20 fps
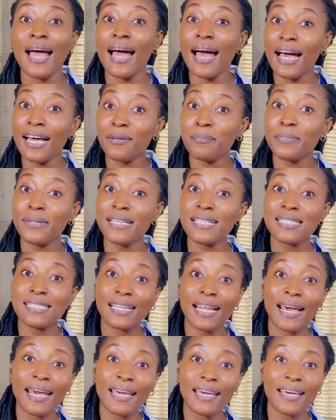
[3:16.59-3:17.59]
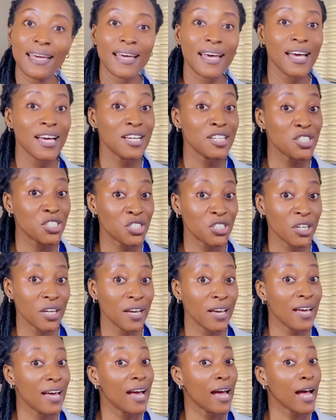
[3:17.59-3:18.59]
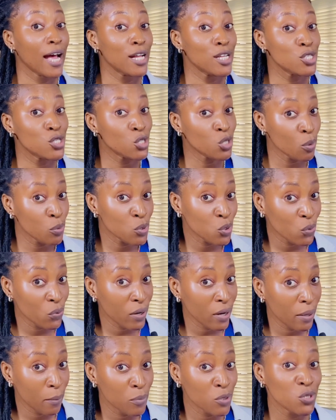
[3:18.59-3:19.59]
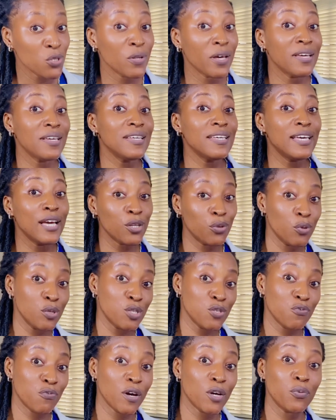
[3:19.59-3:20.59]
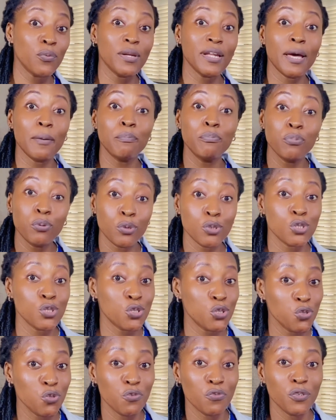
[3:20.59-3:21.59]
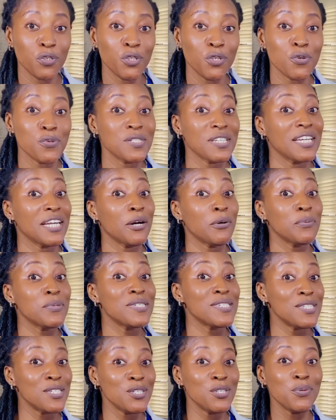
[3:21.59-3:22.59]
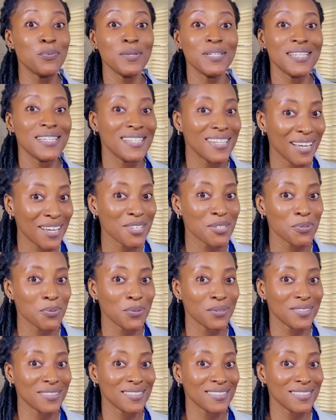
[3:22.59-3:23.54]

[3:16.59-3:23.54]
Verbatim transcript: And please like, share and subscribe so that you get notified when I post new videos, and I will see you in the next